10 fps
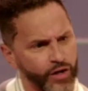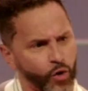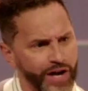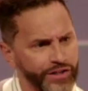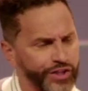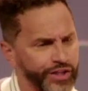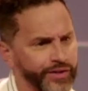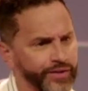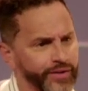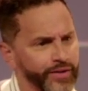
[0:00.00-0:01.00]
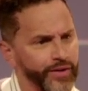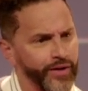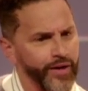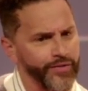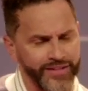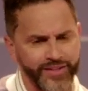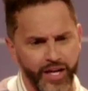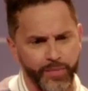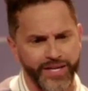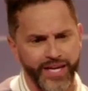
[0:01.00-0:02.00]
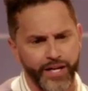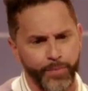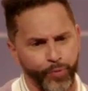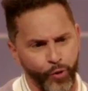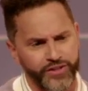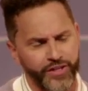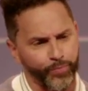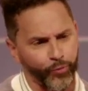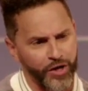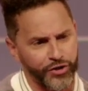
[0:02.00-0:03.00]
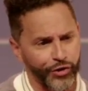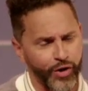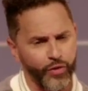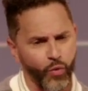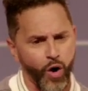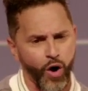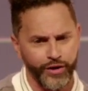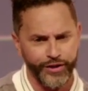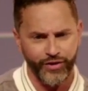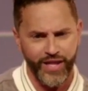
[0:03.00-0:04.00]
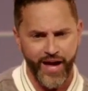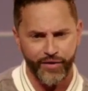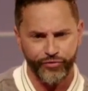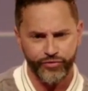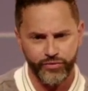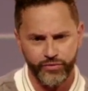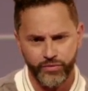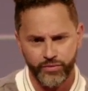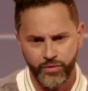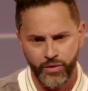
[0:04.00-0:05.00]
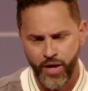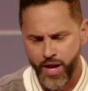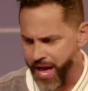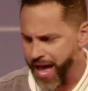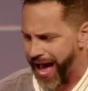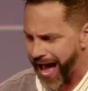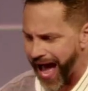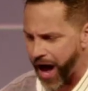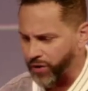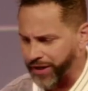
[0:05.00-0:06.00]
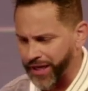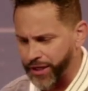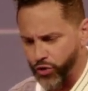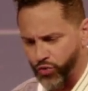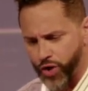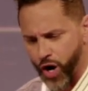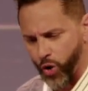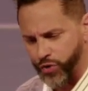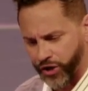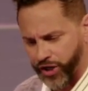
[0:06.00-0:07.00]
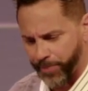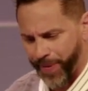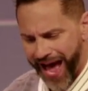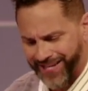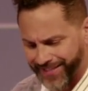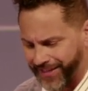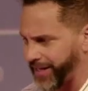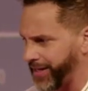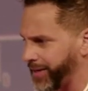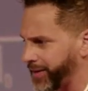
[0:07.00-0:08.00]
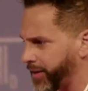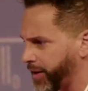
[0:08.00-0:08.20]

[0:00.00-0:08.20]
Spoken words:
the question that's going to begin to put some pressure on the wall in your life. How can you know your capacity